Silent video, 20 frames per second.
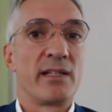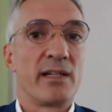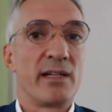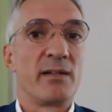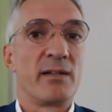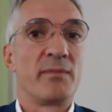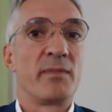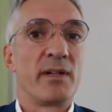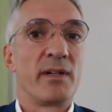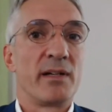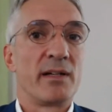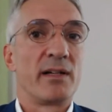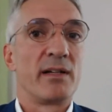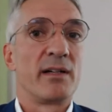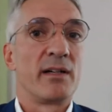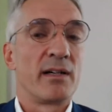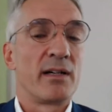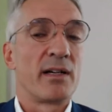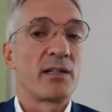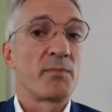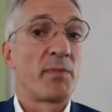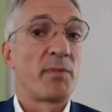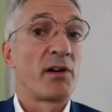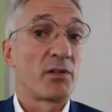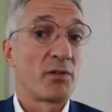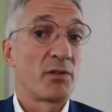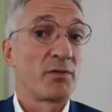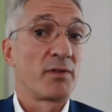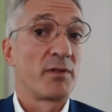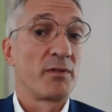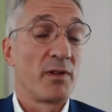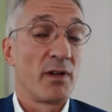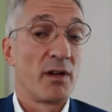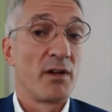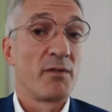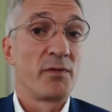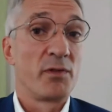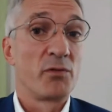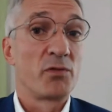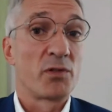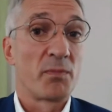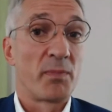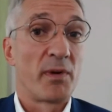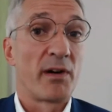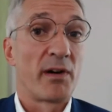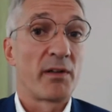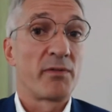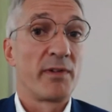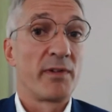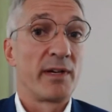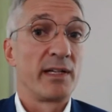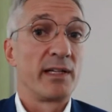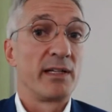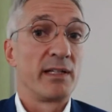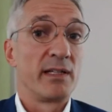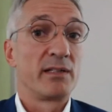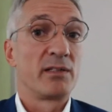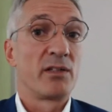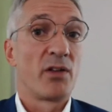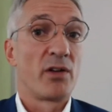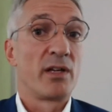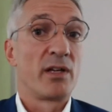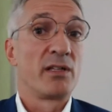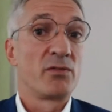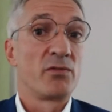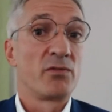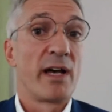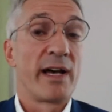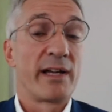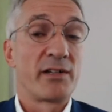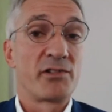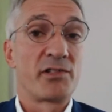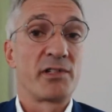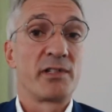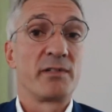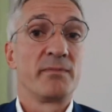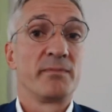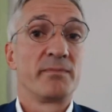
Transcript: as part of the future pathway into hydrogen?